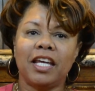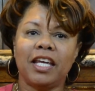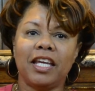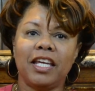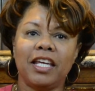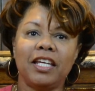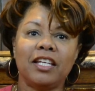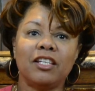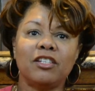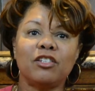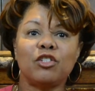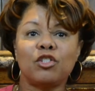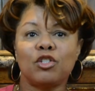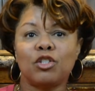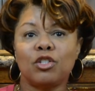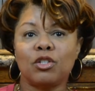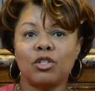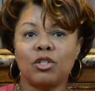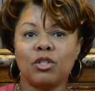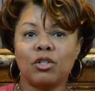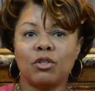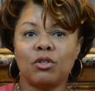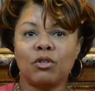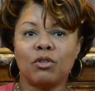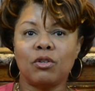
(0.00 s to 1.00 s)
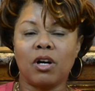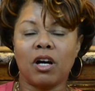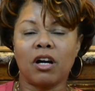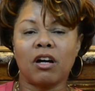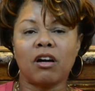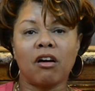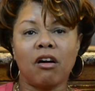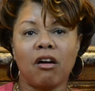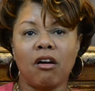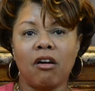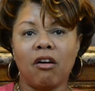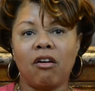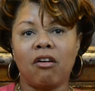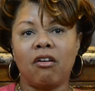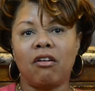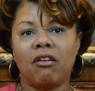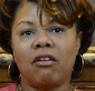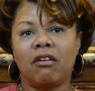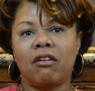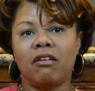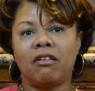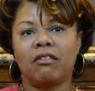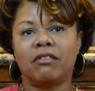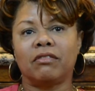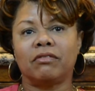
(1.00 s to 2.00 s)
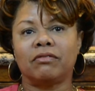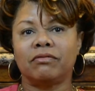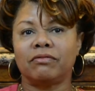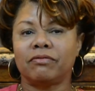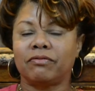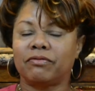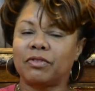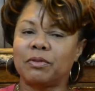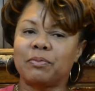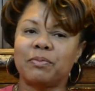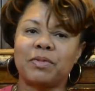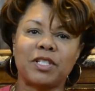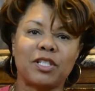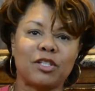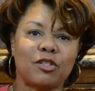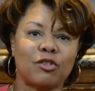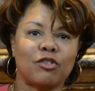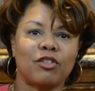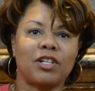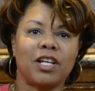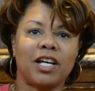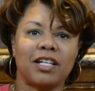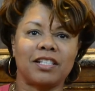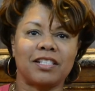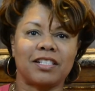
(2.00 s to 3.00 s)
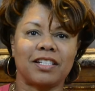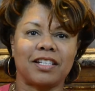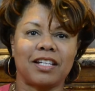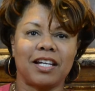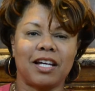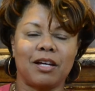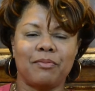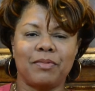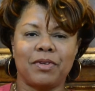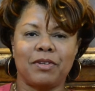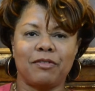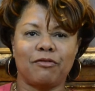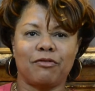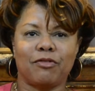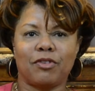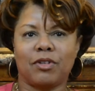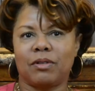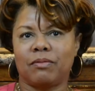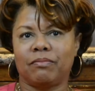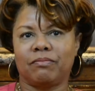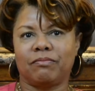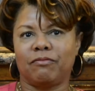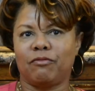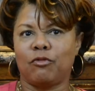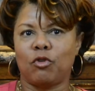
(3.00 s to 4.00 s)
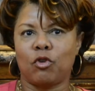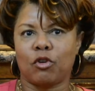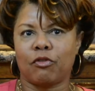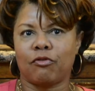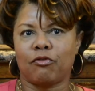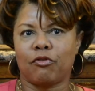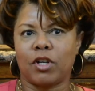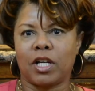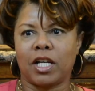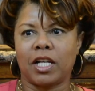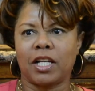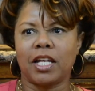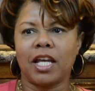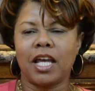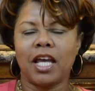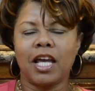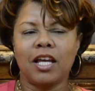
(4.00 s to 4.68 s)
into a call from from Forefront.